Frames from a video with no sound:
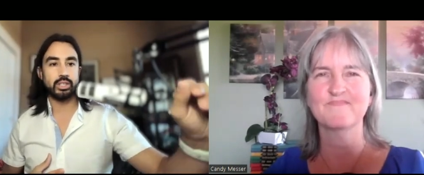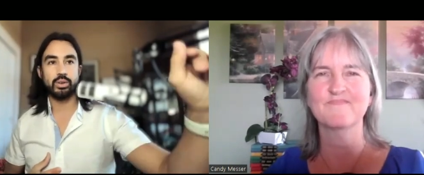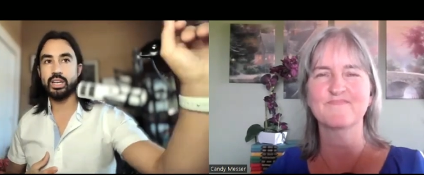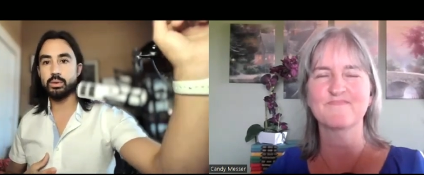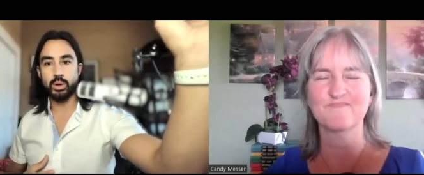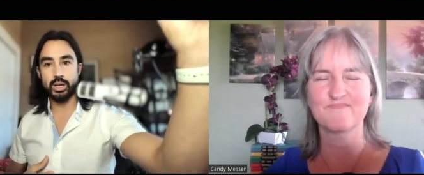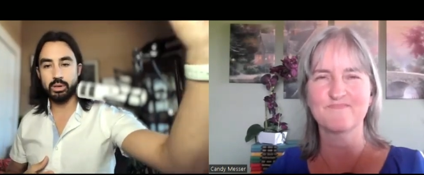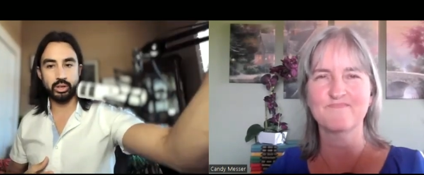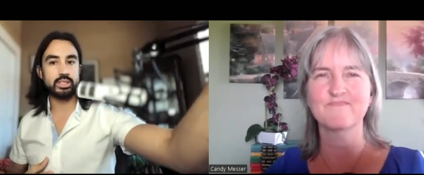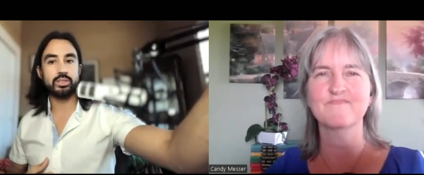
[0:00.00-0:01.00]
Speaker 1: You don't need to run
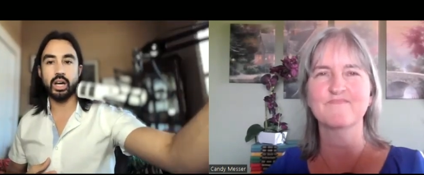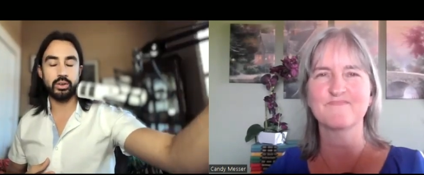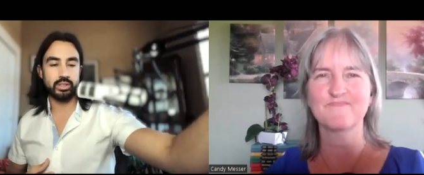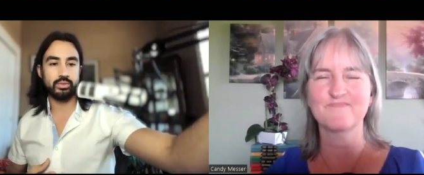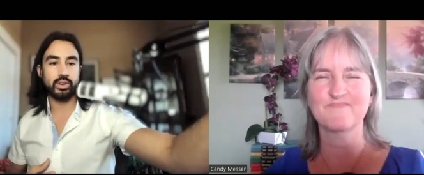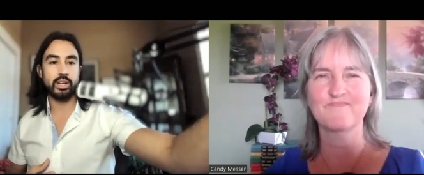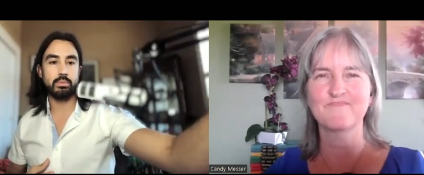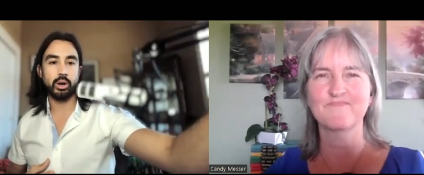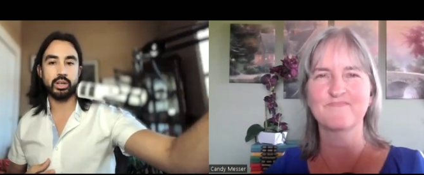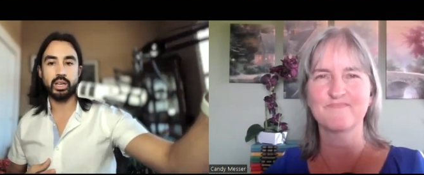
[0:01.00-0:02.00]
millions of dollars in front-end
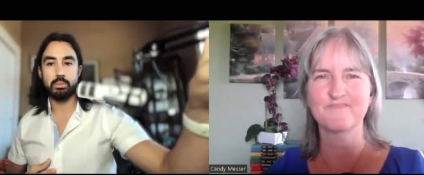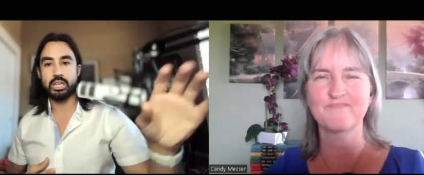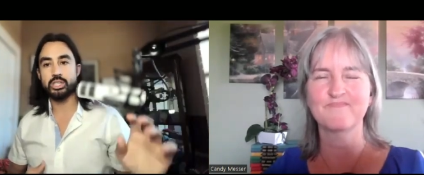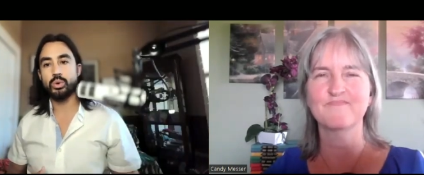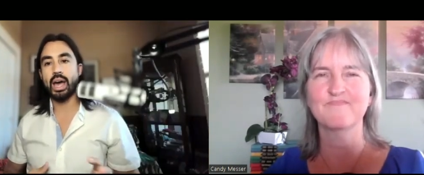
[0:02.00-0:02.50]
marketing because you